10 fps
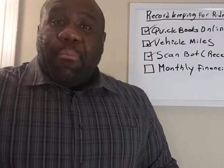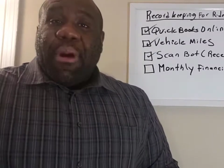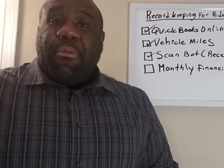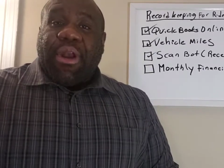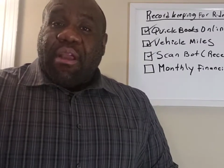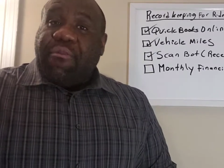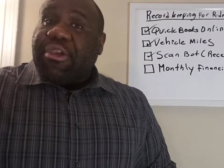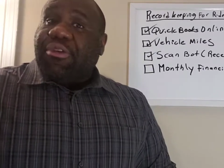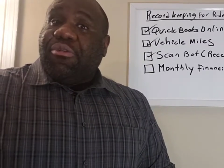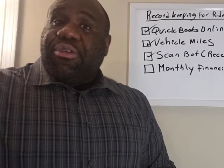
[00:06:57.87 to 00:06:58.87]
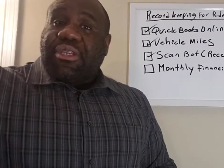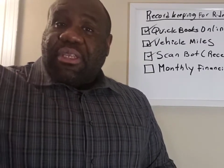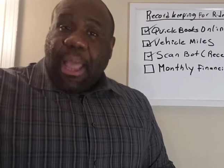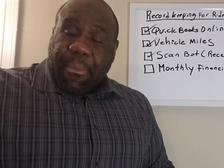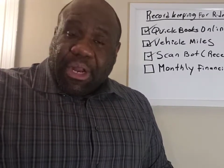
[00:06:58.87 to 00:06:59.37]
But whenever you use a
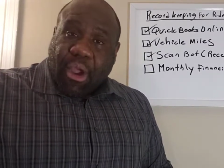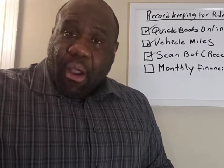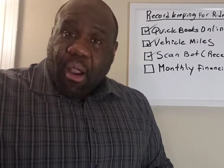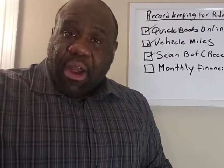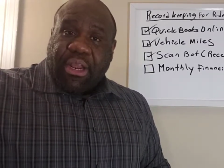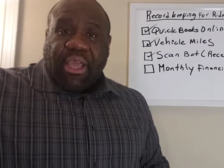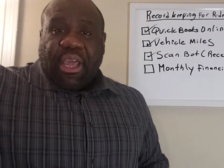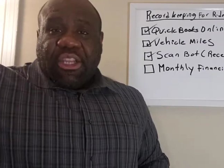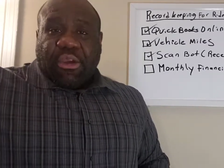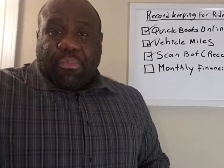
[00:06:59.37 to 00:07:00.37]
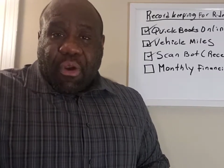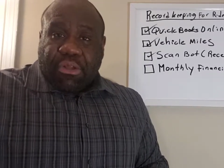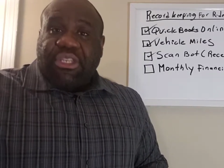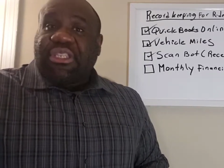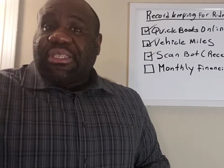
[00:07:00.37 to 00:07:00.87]
debit card to
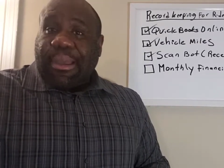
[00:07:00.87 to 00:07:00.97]
purchase